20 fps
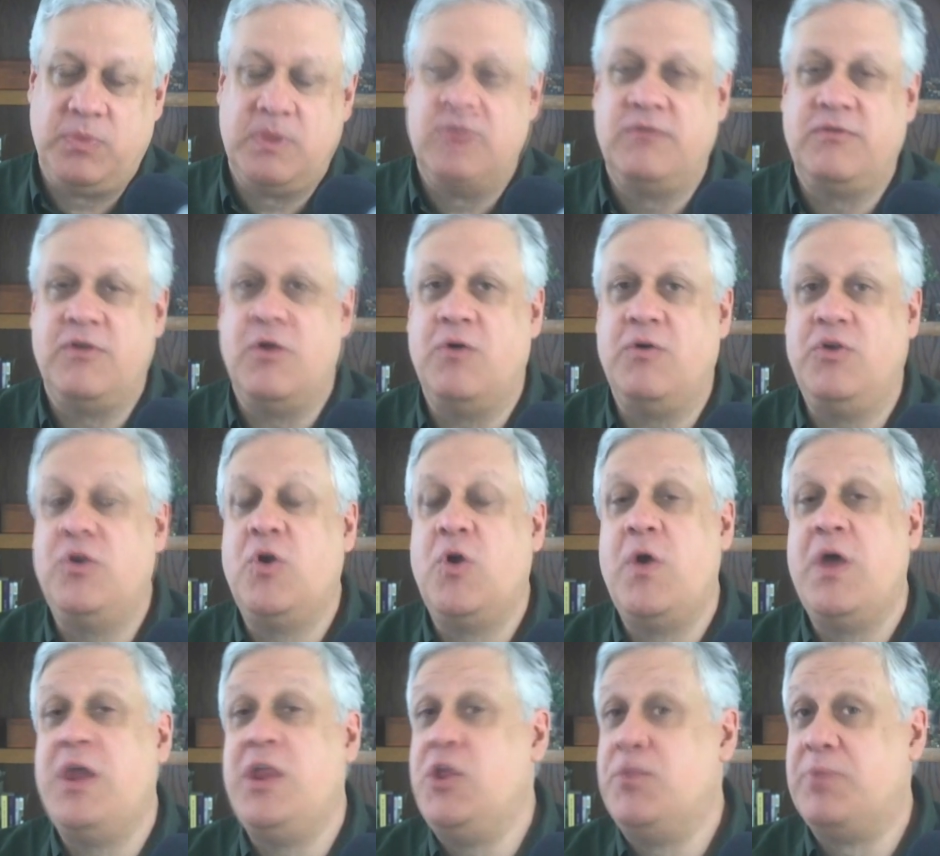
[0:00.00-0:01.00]
So you go
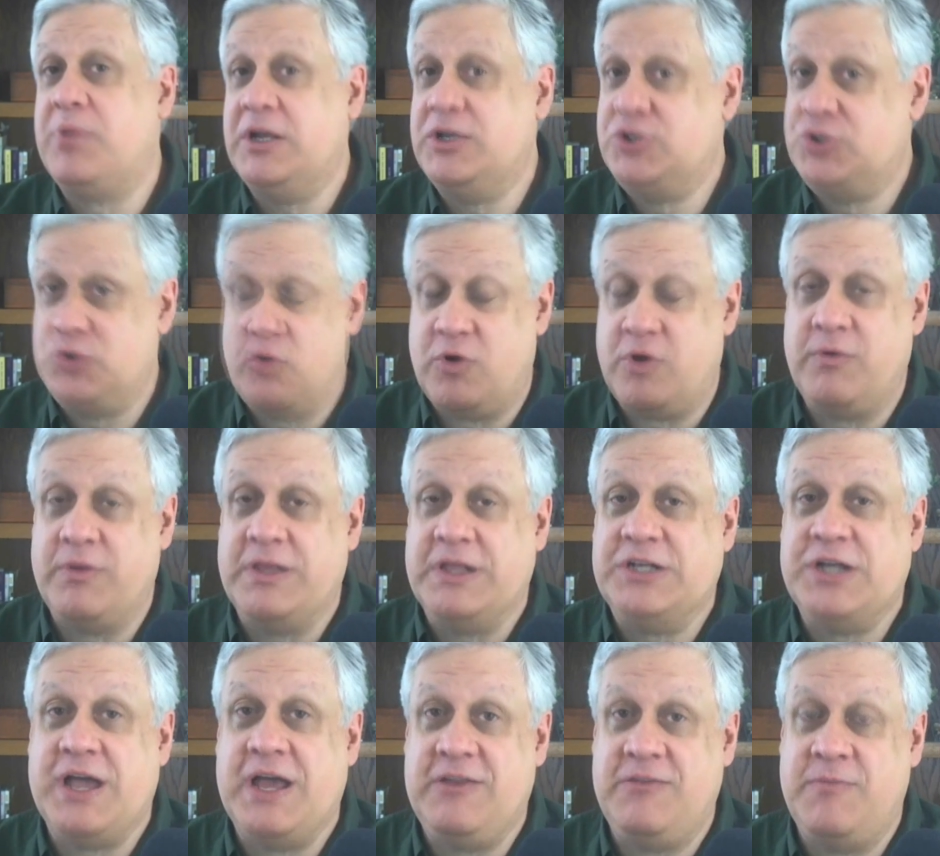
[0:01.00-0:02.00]
in, you place your order with a
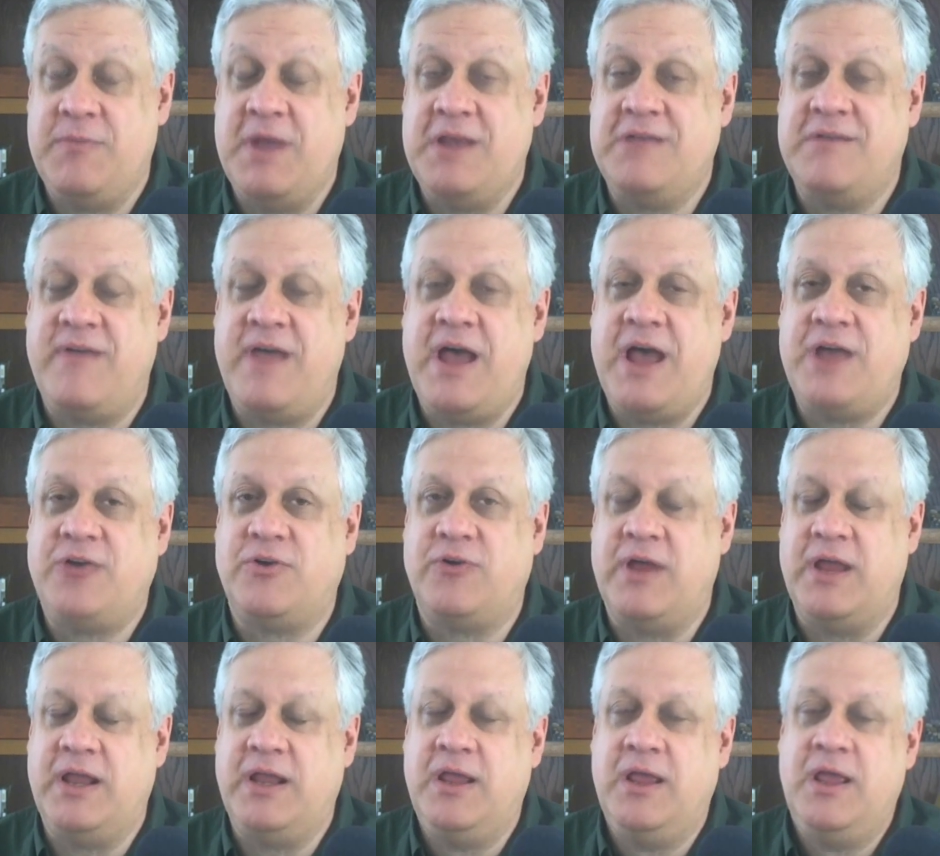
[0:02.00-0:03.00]
Chinese manufacturer,
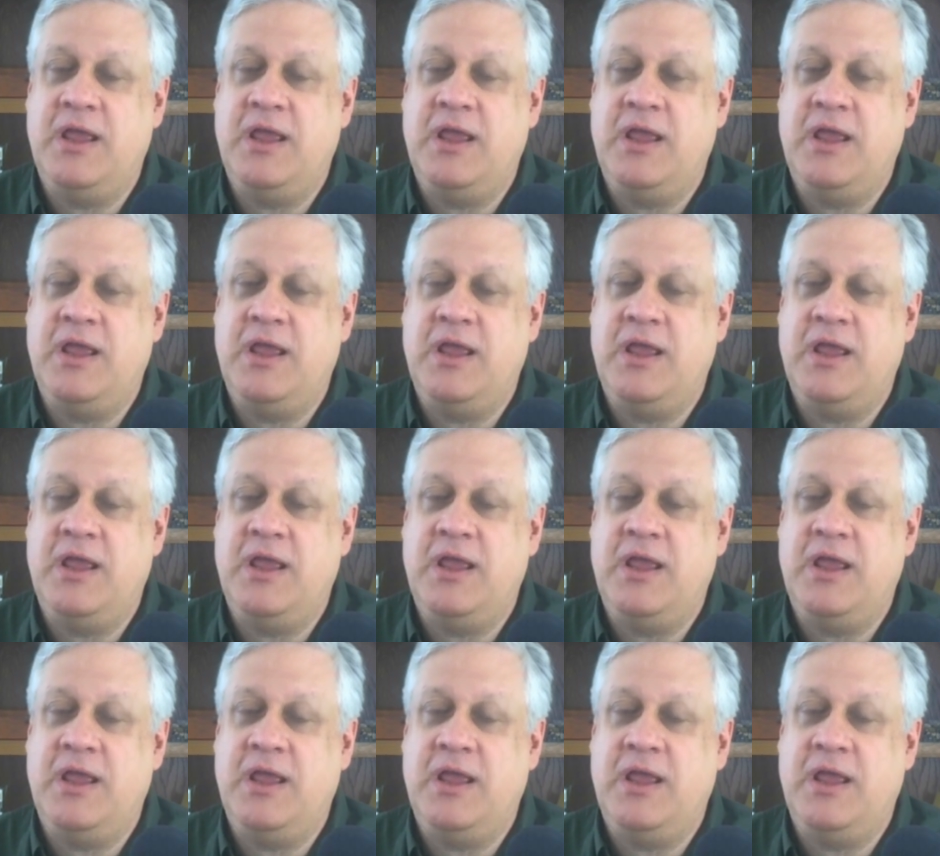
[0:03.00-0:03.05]
and